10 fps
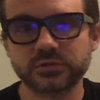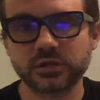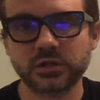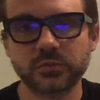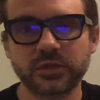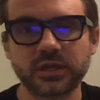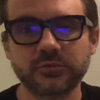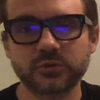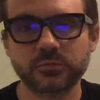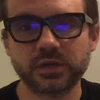Um, they have
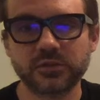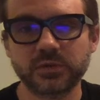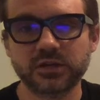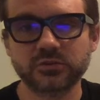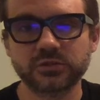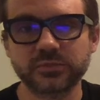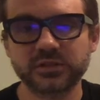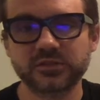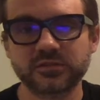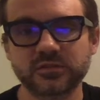their mathematical
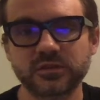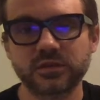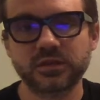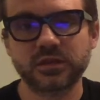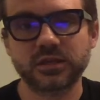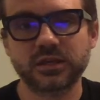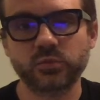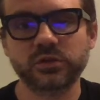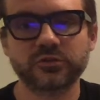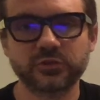limits, and
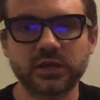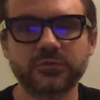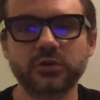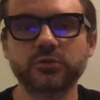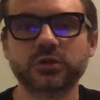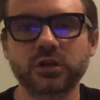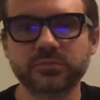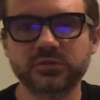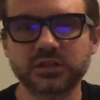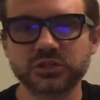we also have our own
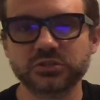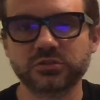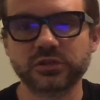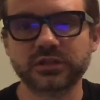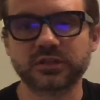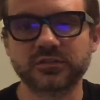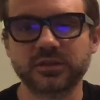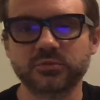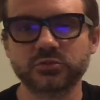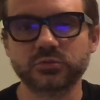computational and
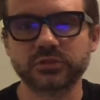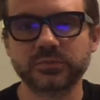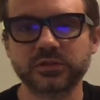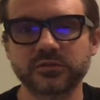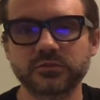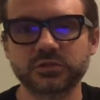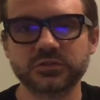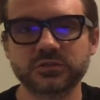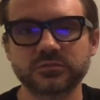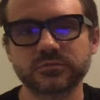conceptual limits. They're
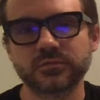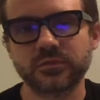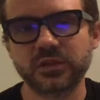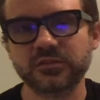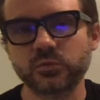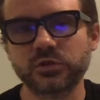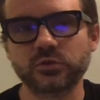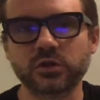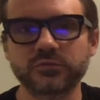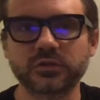just things that we don't
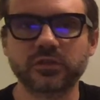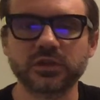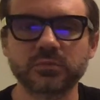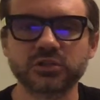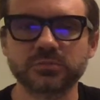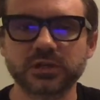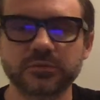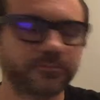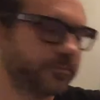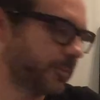often think much
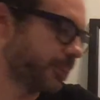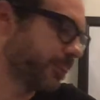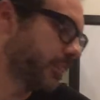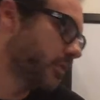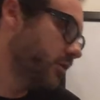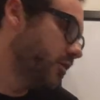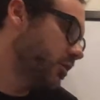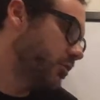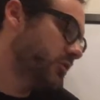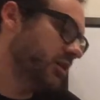about.
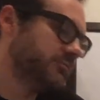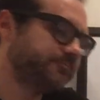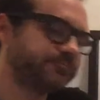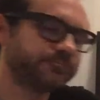Okay.